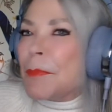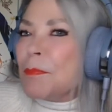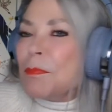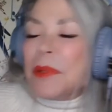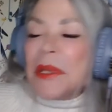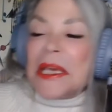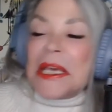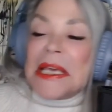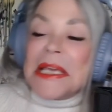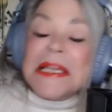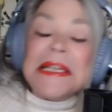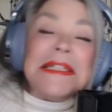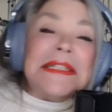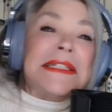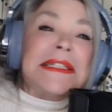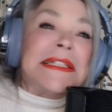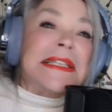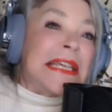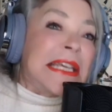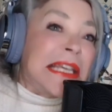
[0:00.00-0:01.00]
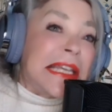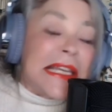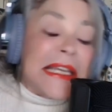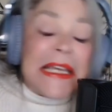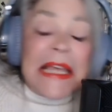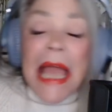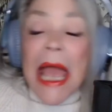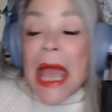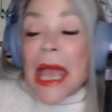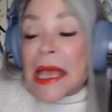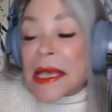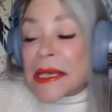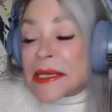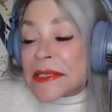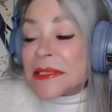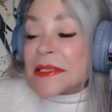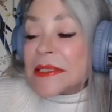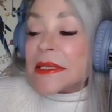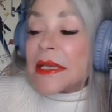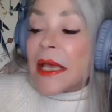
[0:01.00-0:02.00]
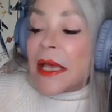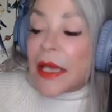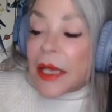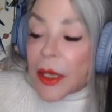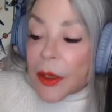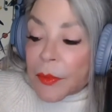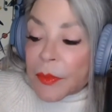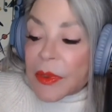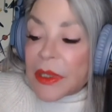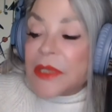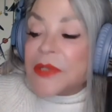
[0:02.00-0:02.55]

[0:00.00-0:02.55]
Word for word: B D S M